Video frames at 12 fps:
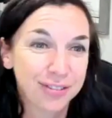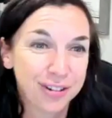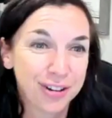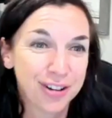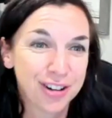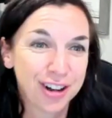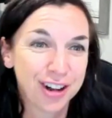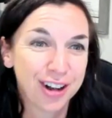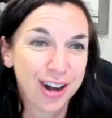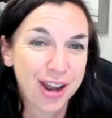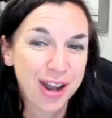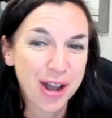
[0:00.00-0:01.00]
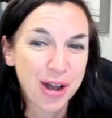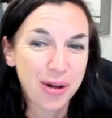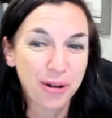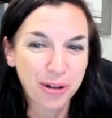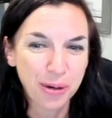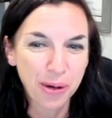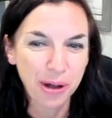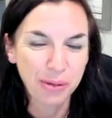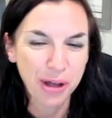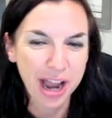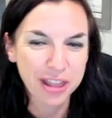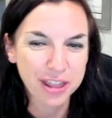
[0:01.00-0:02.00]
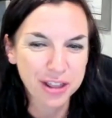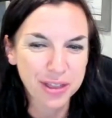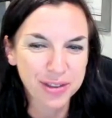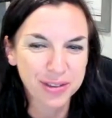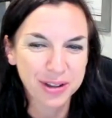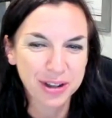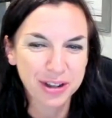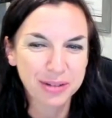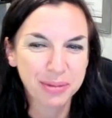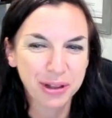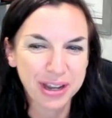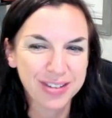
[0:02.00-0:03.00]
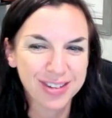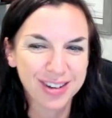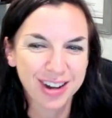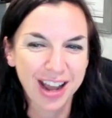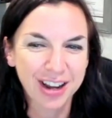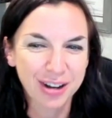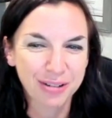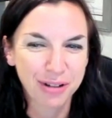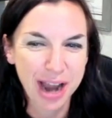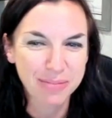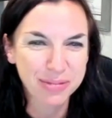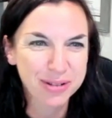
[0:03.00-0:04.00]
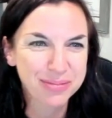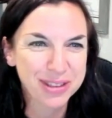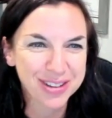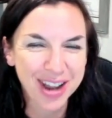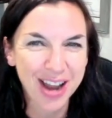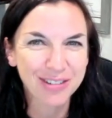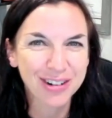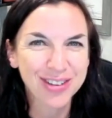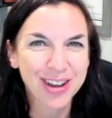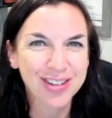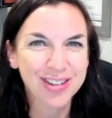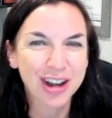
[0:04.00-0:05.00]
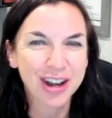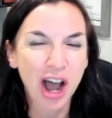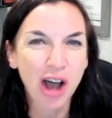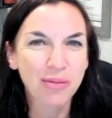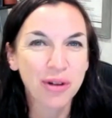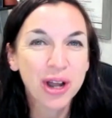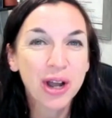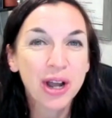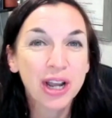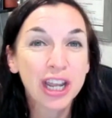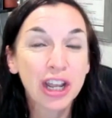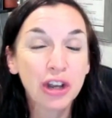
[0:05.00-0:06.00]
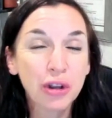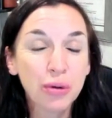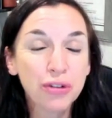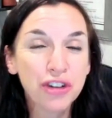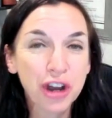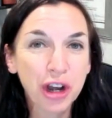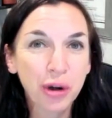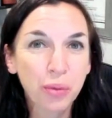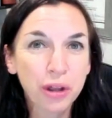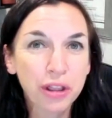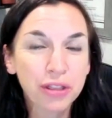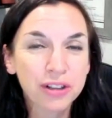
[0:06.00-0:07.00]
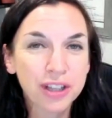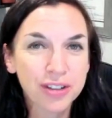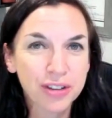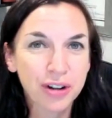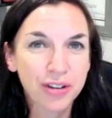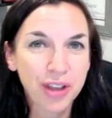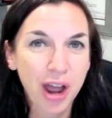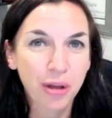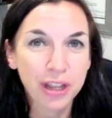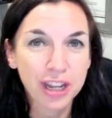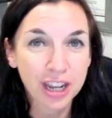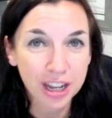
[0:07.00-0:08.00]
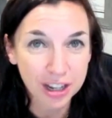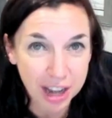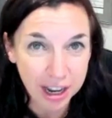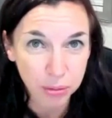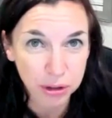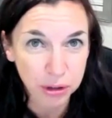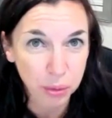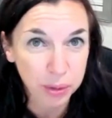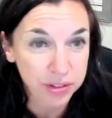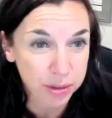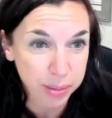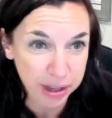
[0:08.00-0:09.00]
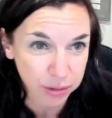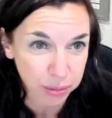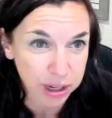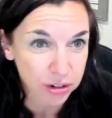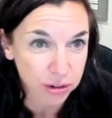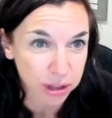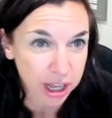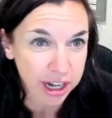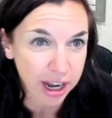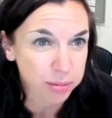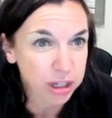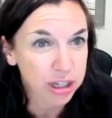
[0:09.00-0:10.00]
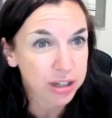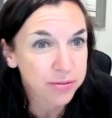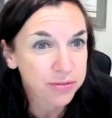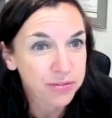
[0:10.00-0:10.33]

for sure. Well, cool. Well, I think this is a good place to kind of wrap up this conversation. Can you share with the listeners how they can connect with you? What's the best way to do that, Abby?